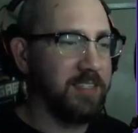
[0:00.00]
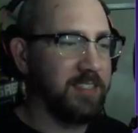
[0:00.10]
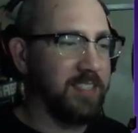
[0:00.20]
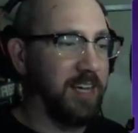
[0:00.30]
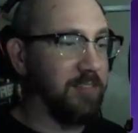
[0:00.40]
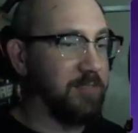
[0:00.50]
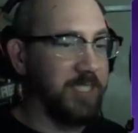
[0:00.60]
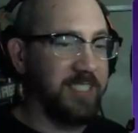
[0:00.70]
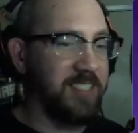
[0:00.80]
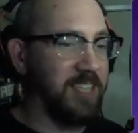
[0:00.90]
It's
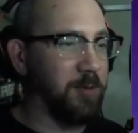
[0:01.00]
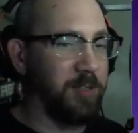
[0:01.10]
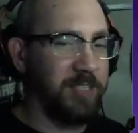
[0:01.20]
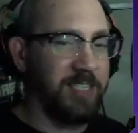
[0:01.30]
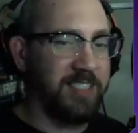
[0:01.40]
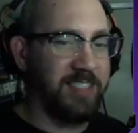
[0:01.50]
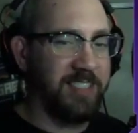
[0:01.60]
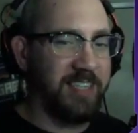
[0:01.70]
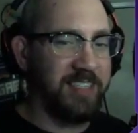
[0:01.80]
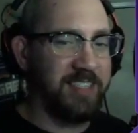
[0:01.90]
obviously not working as
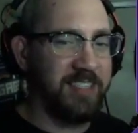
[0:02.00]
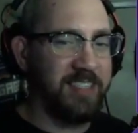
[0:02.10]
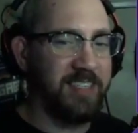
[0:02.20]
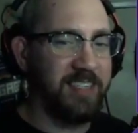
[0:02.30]
intended.